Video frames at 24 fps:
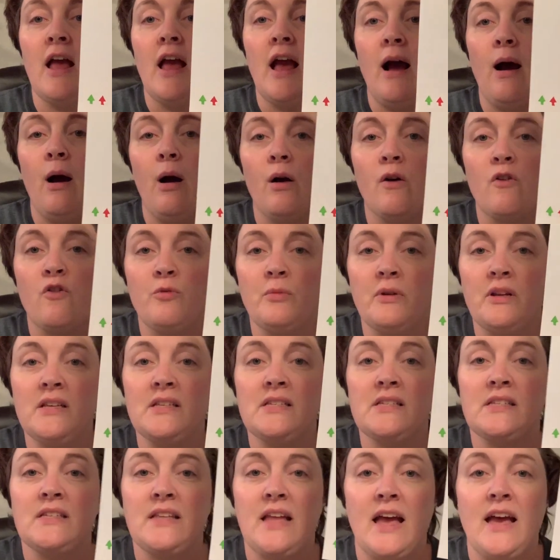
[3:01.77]
However many
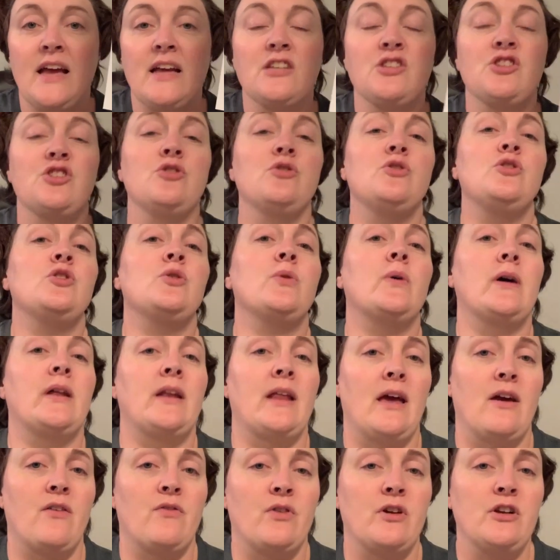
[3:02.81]
snacks you do on
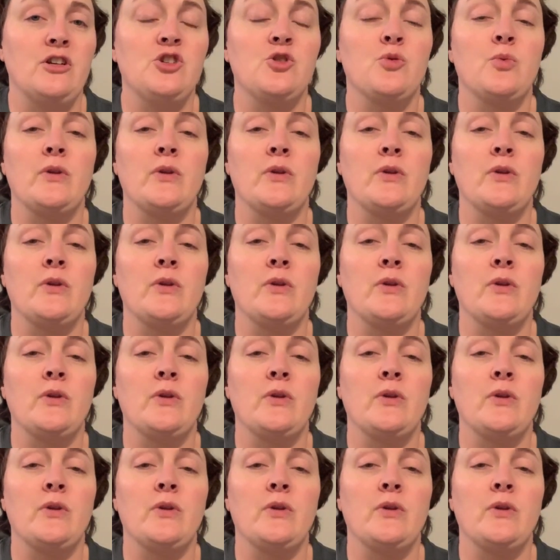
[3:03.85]
average,